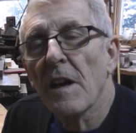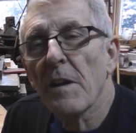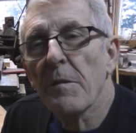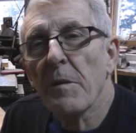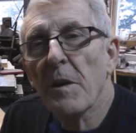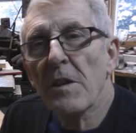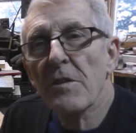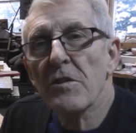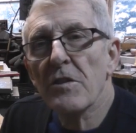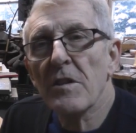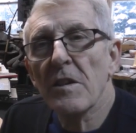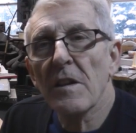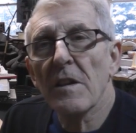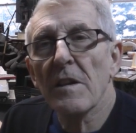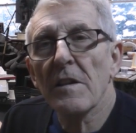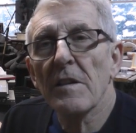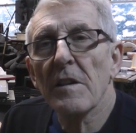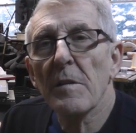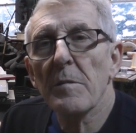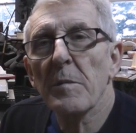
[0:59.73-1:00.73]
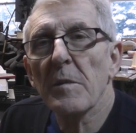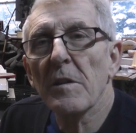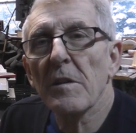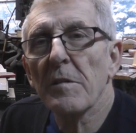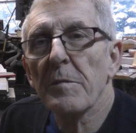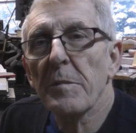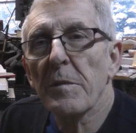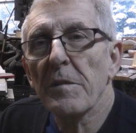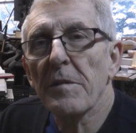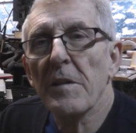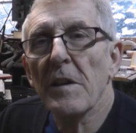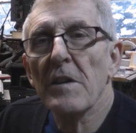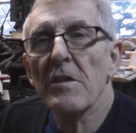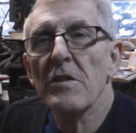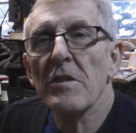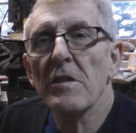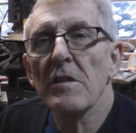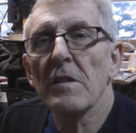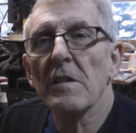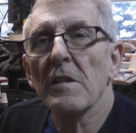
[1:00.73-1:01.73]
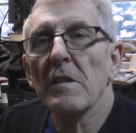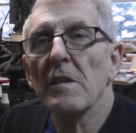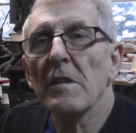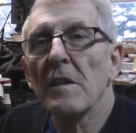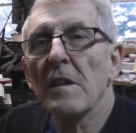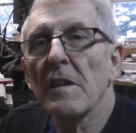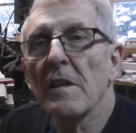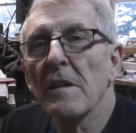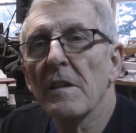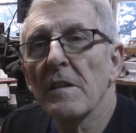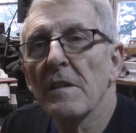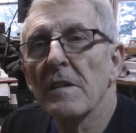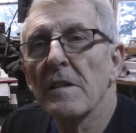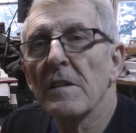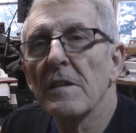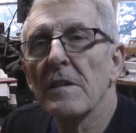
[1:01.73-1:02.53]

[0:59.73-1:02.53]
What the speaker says: I watched a number of professionals